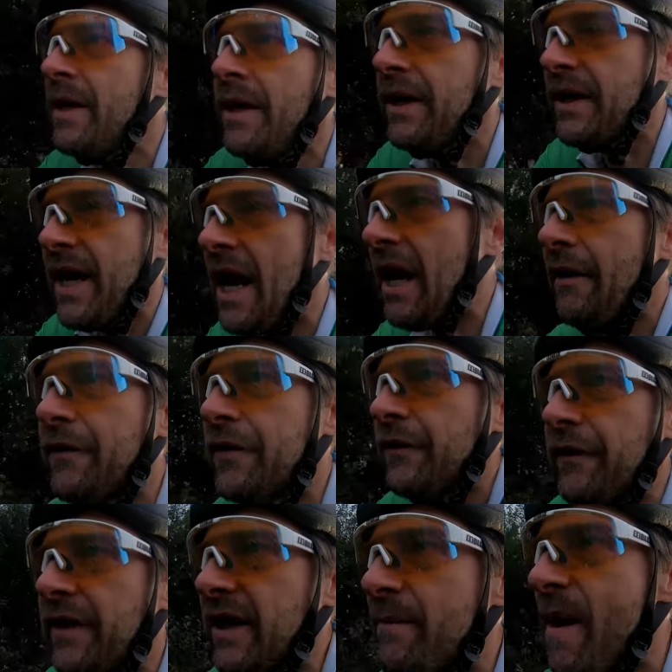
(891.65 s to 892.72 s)
you can have to
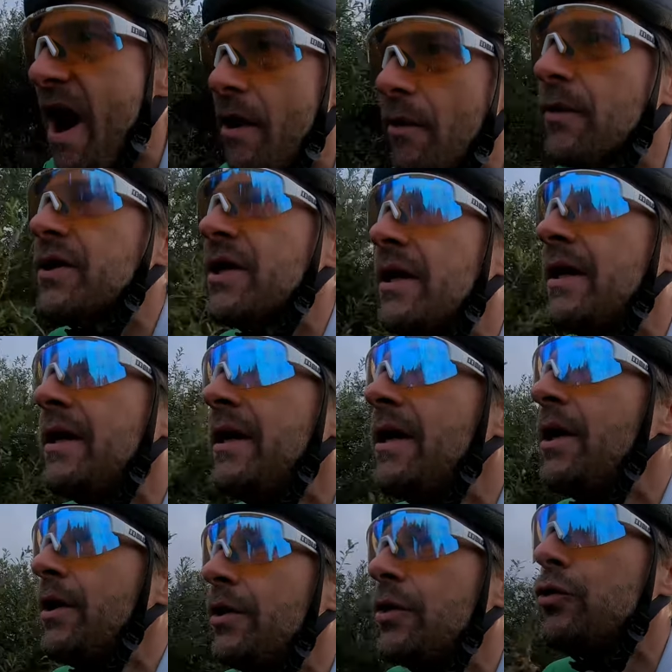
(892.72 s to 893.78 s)
think about
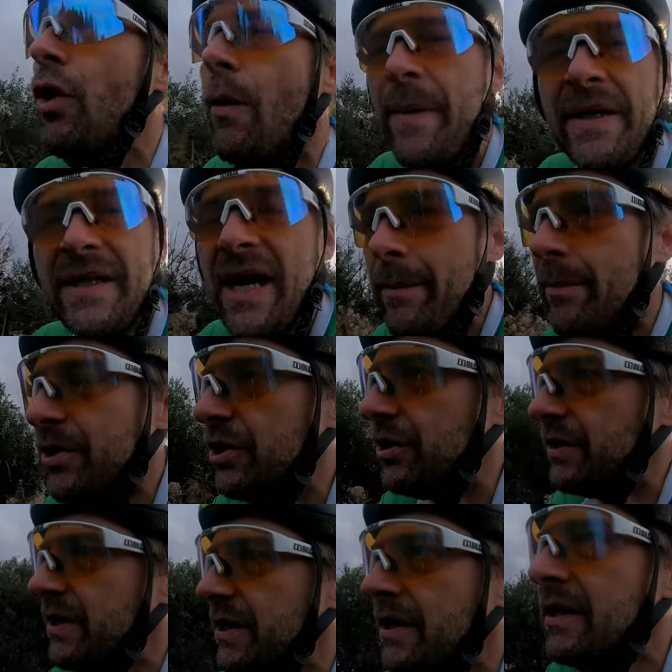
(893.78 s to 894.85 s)
dropping
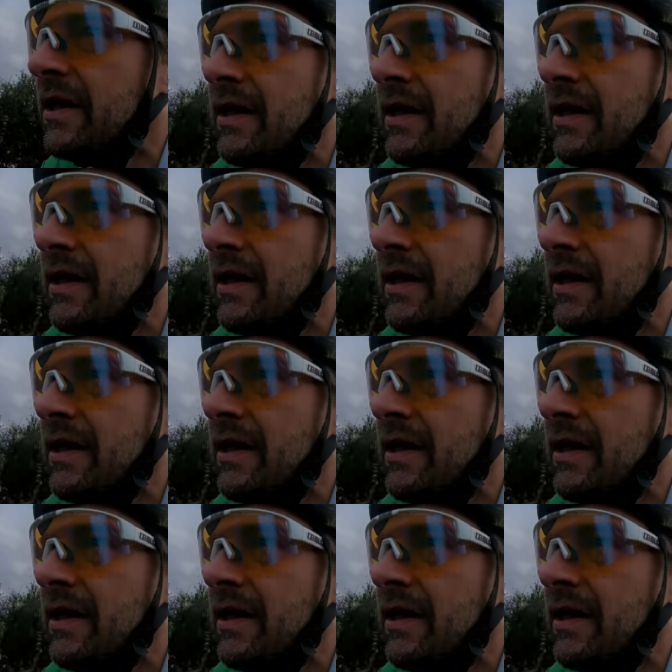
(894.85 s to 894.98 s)
temperatures.